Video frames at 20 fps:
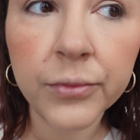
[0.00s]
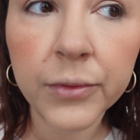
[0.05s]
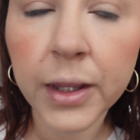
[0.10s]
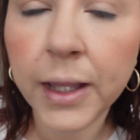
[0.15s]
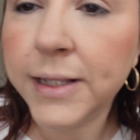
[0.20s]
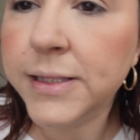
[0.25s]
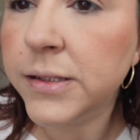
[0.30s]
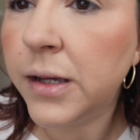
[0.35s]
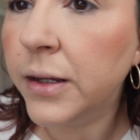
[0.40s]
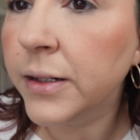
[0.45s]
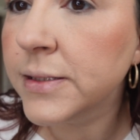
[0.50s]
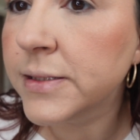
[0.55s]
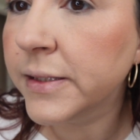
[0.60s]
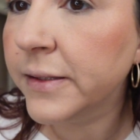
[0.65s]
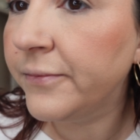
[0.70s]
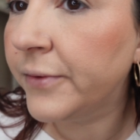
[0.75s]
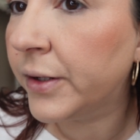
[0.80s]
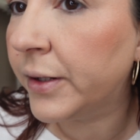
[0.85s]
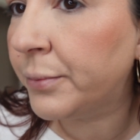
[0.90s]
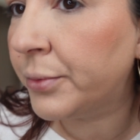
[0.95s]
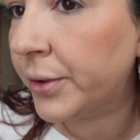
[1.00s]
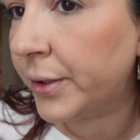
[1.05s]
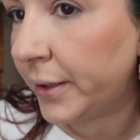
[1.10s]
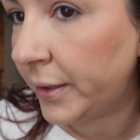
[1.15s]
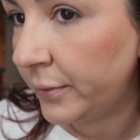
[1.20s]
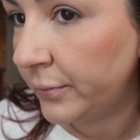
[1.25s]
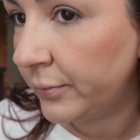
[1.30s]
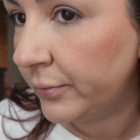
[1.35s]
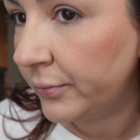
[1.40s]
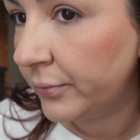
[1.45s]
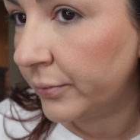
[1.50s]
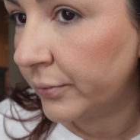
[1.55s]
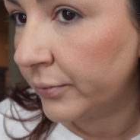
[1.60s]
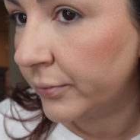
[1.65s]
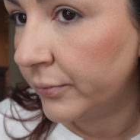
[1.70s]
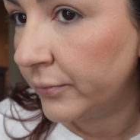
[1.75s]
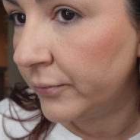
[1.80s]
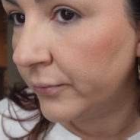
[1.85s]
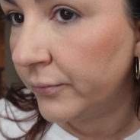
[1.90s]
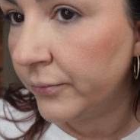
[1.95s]
It's honestly very pretty
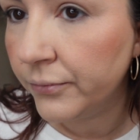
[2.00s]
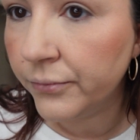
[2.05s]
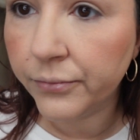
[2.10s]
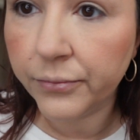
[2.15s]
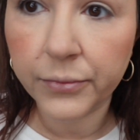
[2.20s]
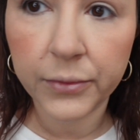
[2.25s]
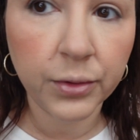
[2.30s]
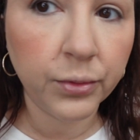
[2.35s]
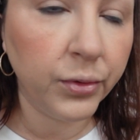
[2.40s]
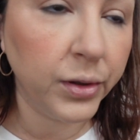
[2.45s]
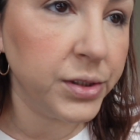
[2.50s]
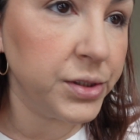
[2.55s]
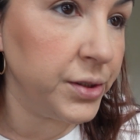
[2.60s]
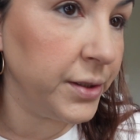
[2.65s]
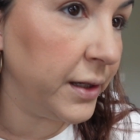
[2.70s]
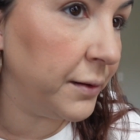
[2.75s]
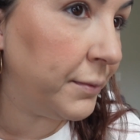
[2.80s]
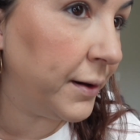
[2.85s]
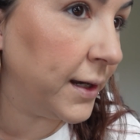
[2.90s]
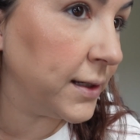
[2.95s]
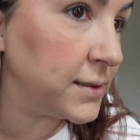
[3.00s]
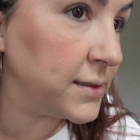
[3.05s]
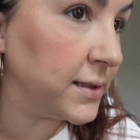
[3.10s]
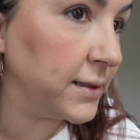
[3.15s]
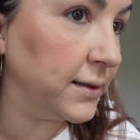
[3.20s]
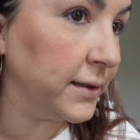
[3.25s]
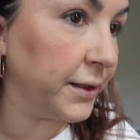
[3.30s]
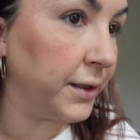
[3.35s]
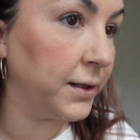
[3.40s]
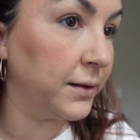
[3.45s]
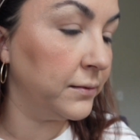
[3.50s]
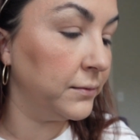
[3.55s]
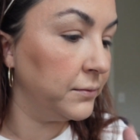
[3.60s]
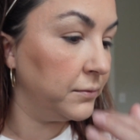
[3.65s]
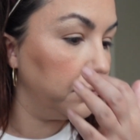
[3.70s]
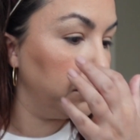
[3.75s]
once you get past the glitter.